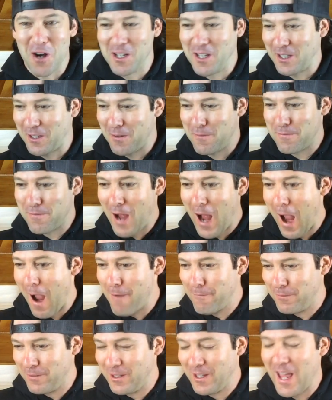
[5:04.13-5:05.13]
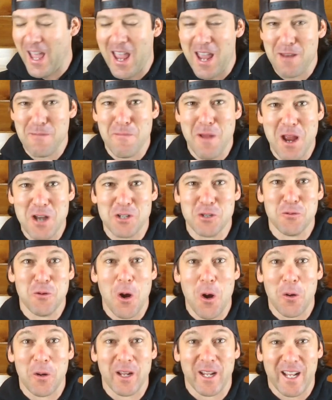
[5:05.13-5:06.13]
on like a 5-lane major
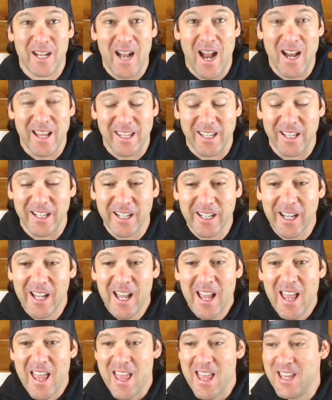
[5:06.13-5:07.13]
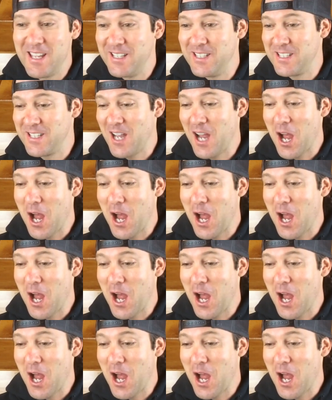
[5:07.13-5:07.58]
road in Connecticut is